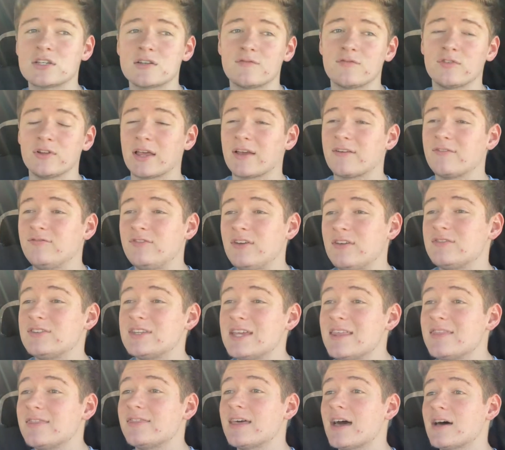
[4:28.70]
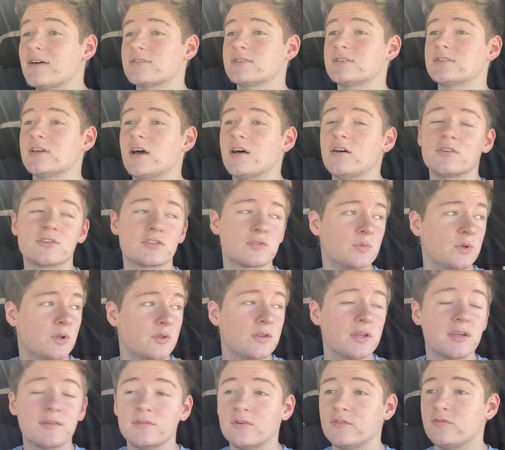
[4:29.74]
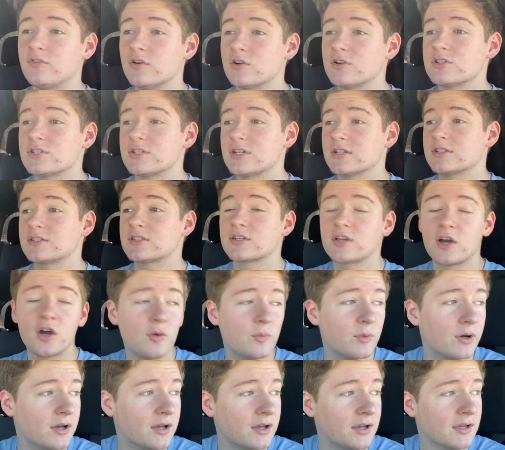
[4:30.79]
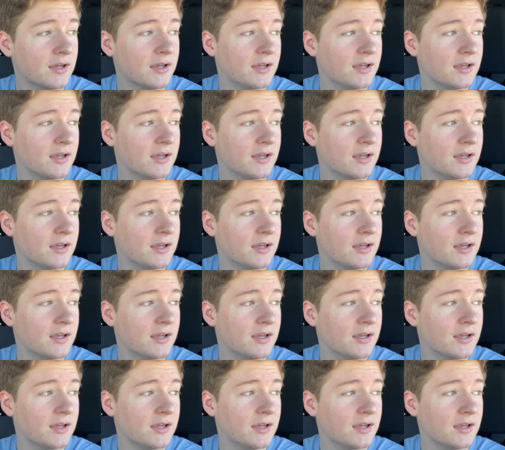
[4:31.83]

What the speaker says: for like $15,000. When you think of a 1st gen Tacoma,